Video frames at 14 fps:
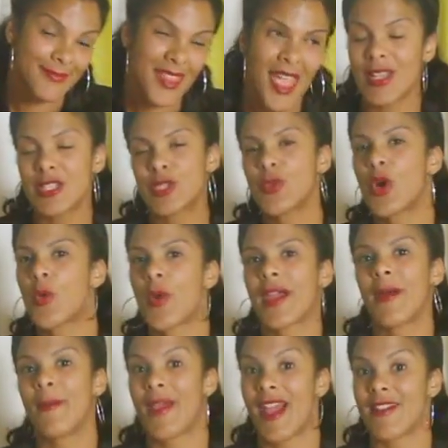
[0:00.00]
So let's do a quick
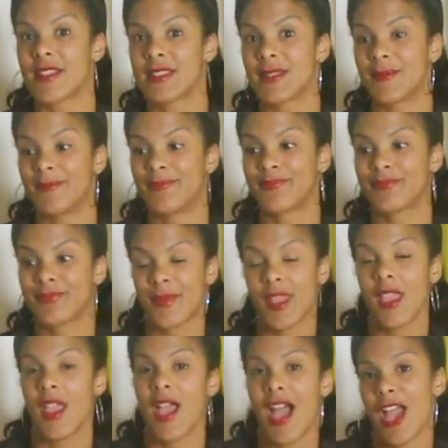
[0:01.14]
comparison.
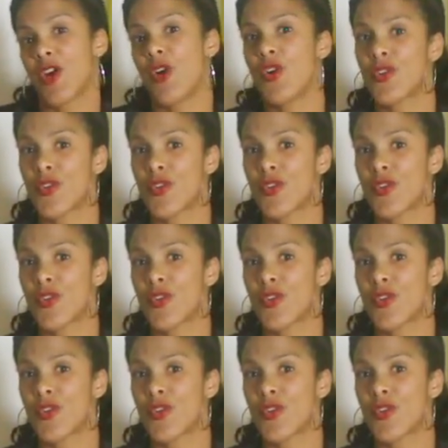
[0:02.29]
I go